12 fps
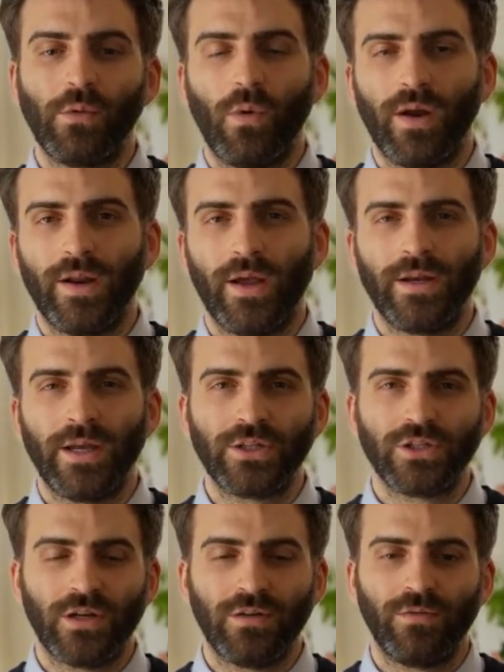one
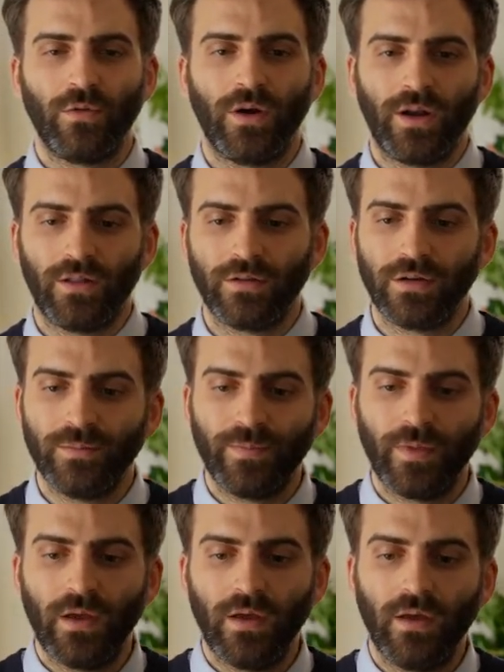addiction for another?
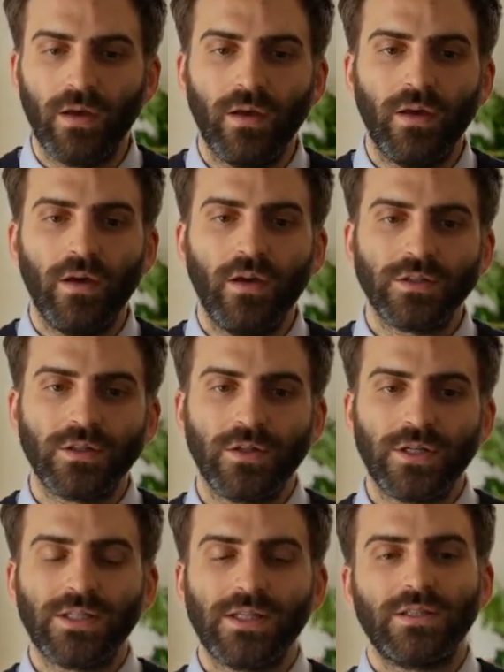So
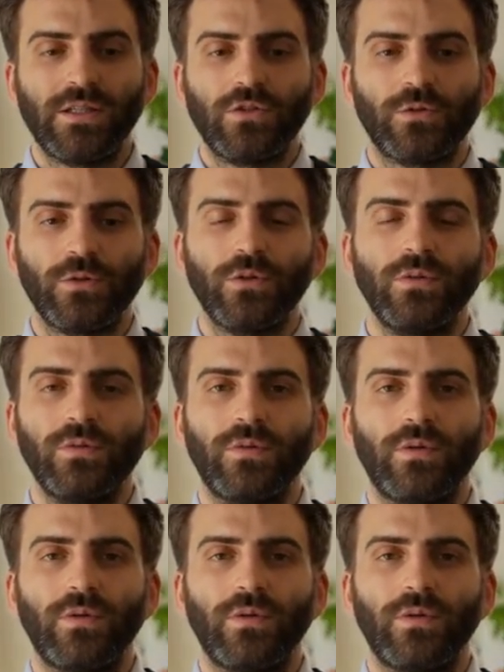this isn't true.